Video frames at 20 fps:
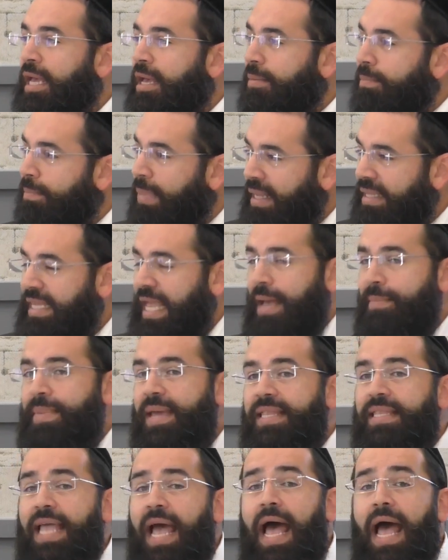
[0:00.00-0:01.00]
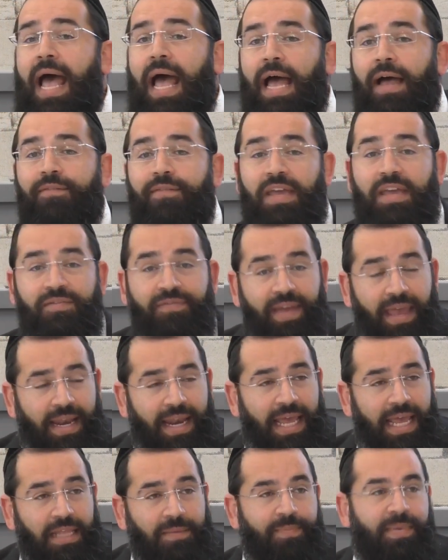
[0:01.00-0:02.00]
banta betah
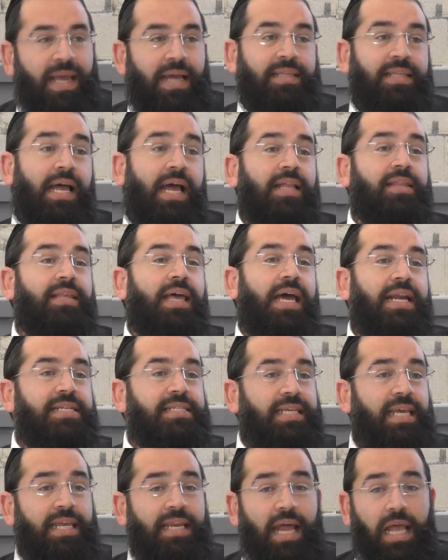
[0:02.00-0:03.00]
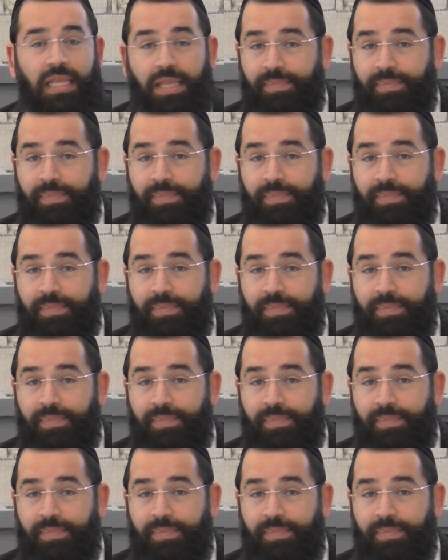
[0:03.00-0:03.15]
ve'ivelet be'adeh tarsena.